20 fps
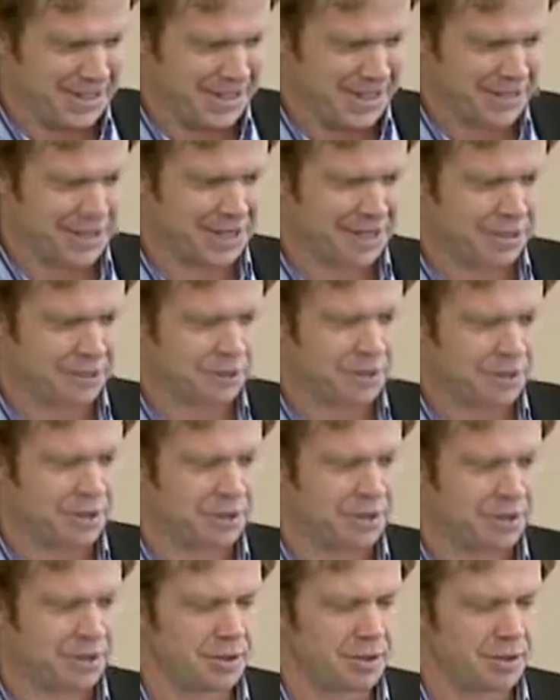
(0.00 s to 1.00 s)
um,
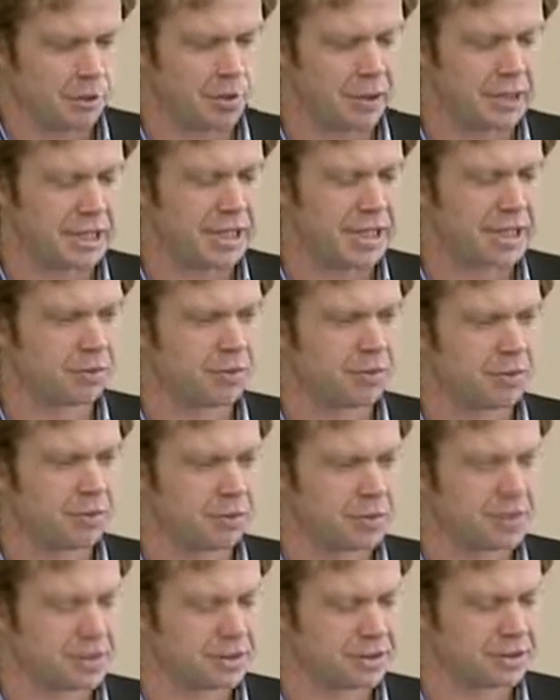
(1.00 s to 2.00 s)
working in,
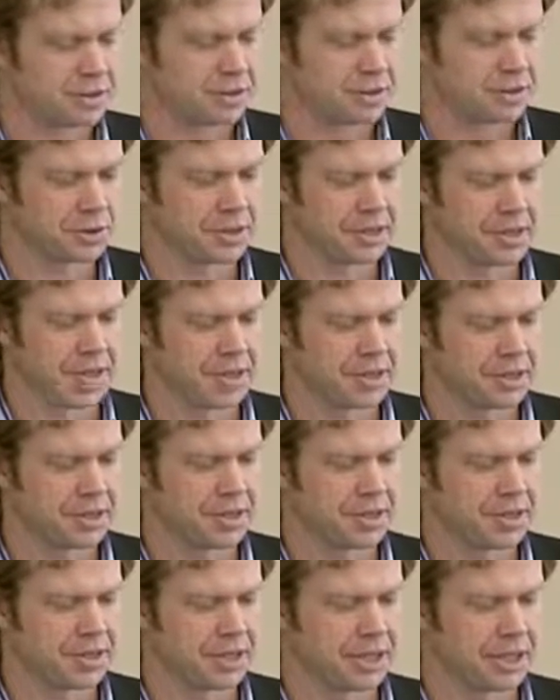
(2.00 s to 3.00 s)
we are social
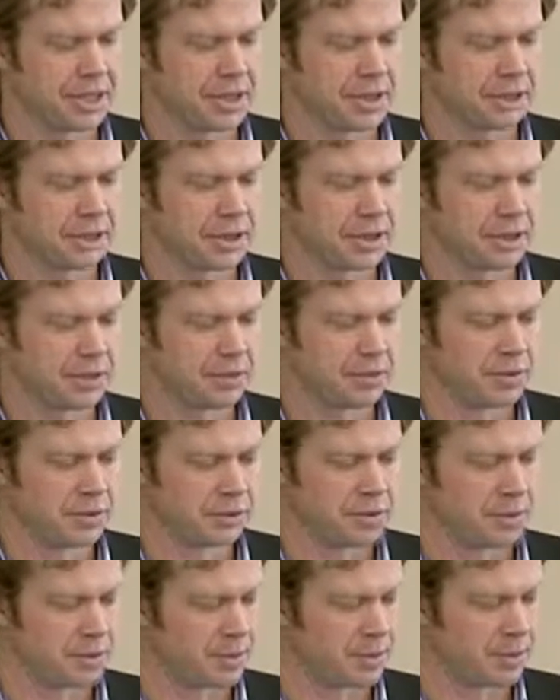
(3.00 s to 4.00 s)
scientists and we, we
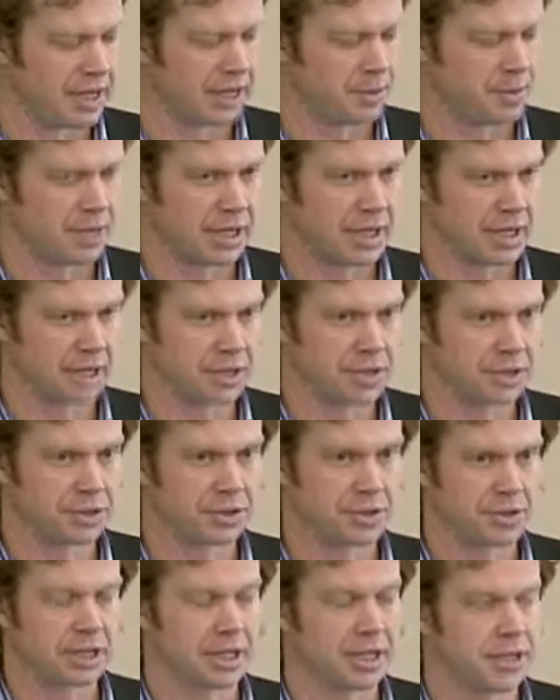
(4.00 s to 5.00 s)
abide by
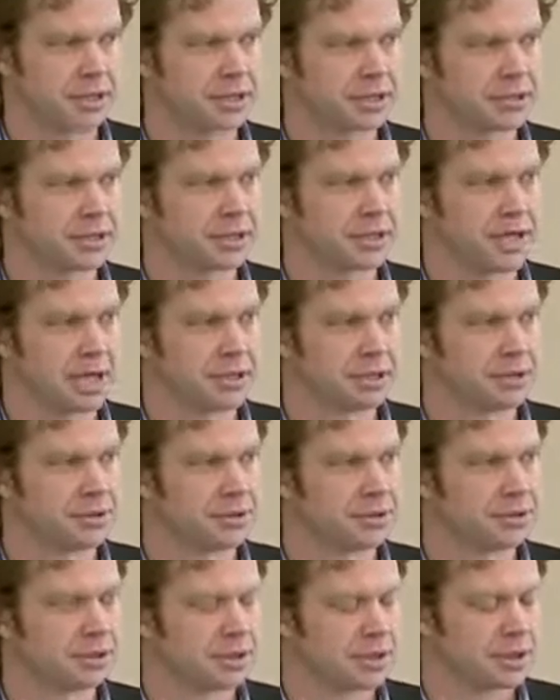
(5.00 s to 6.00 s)
strict ethical
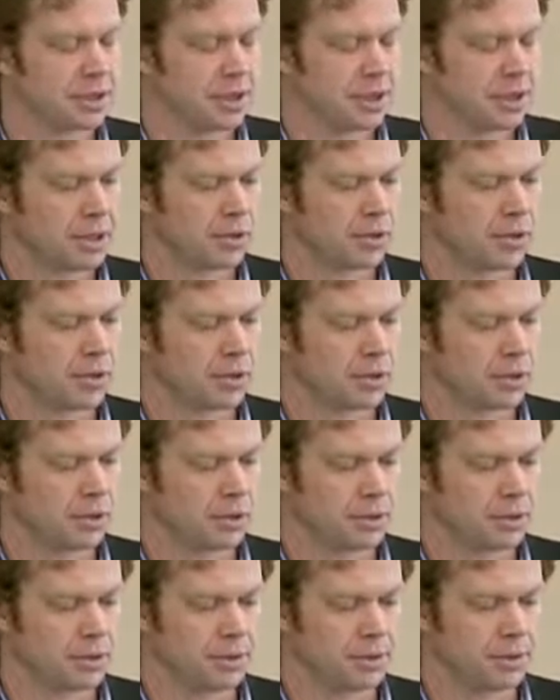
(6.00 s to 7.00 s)
standards. When
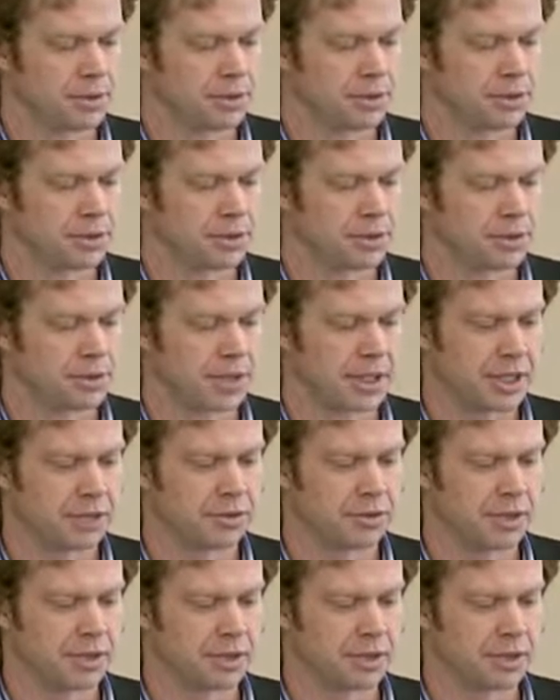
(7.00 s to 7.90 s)
working in communities, we try to create